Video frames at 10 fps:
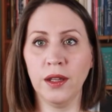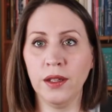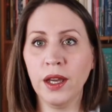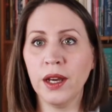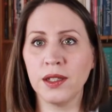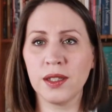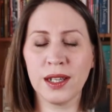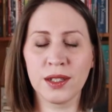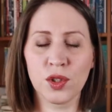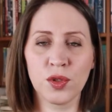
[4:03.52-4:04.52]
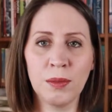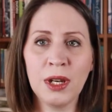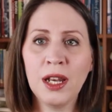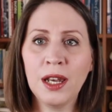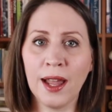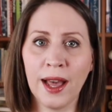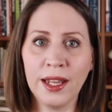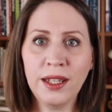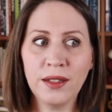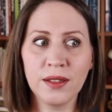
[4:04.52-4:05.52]
yeah, it's extremely
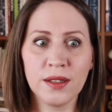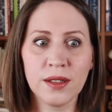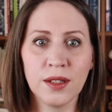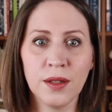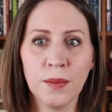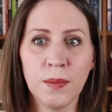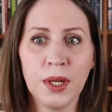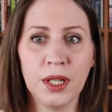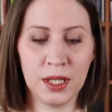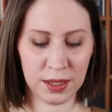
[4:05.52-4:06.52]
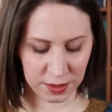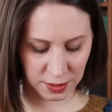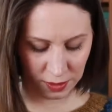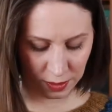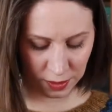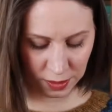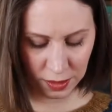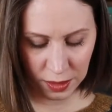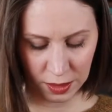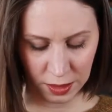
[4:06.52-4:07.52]
light, but it's,
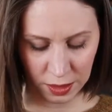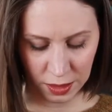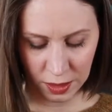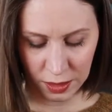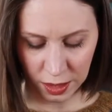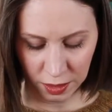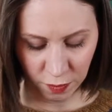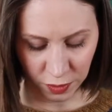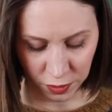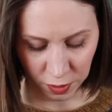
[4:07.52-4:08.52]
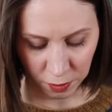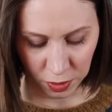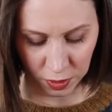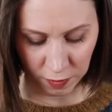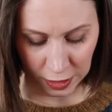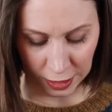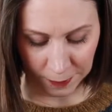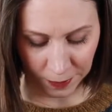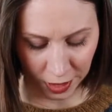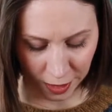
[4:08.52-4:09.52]
yeah, it fills out beautifully.
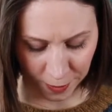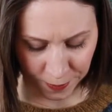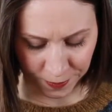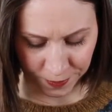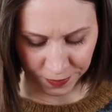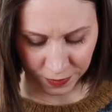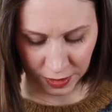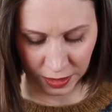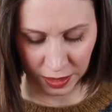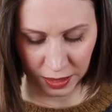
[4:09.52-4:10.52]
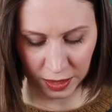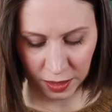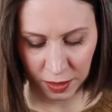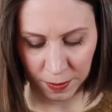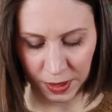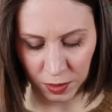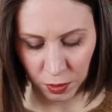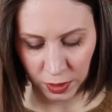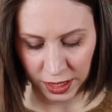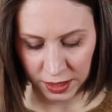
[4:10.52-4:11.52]
And the pelt
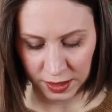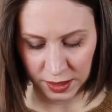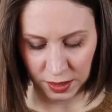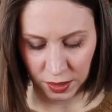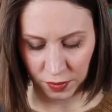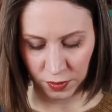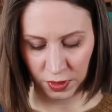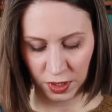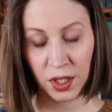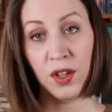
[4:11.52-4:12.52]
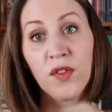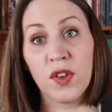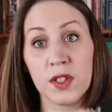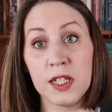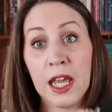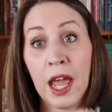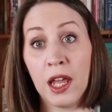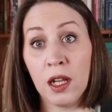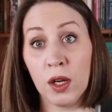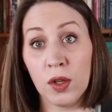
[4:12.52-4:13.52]
wool has this kind of fuzzy
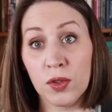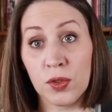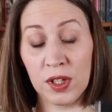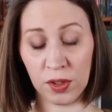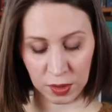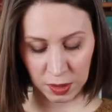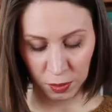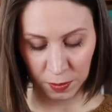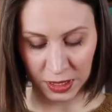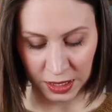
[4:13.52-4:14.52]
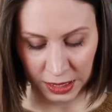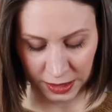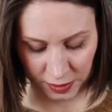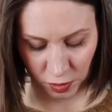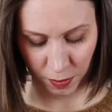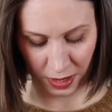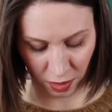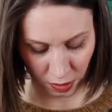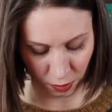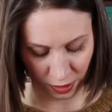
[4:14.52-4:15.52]
halo, so I thought it would be nice to
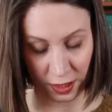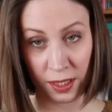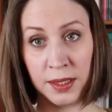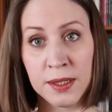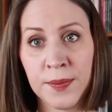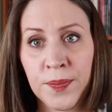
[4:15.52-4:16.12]
pair it with this,